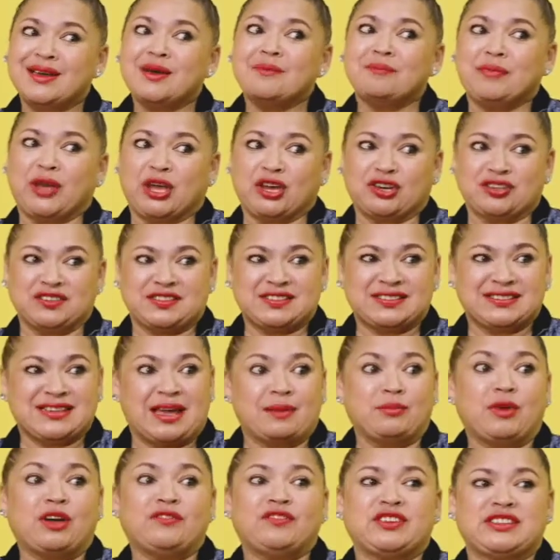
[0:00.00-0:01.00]
because
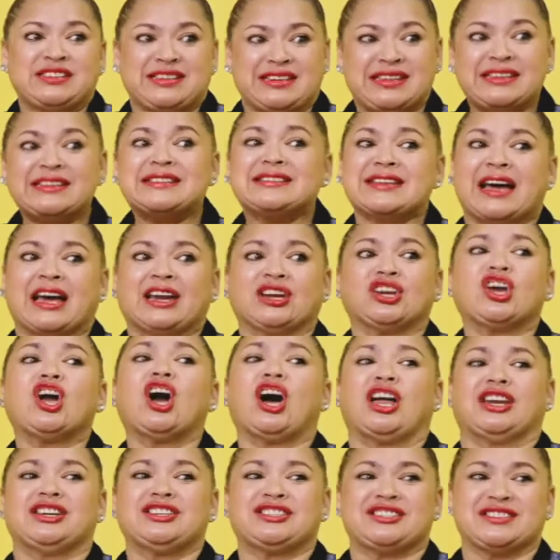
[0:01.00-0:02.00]
some of it is
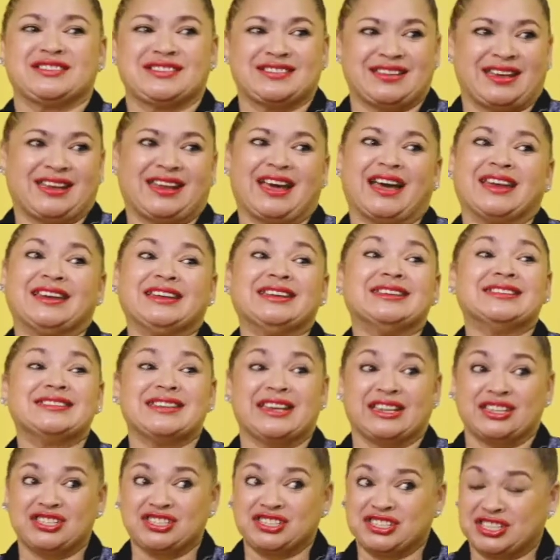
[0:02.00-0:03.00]
unconscious and
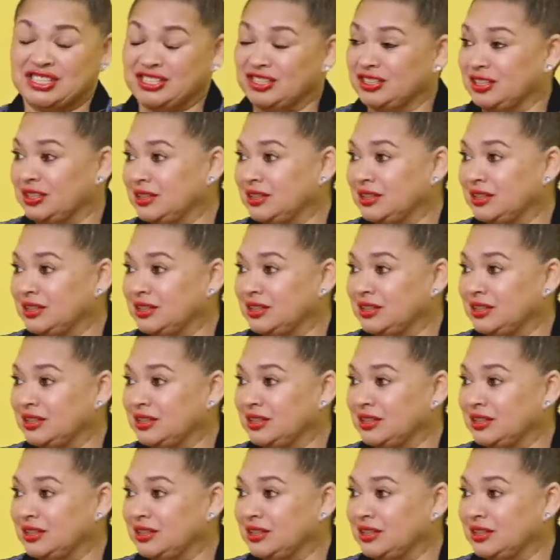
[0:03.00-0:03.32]
unintentional.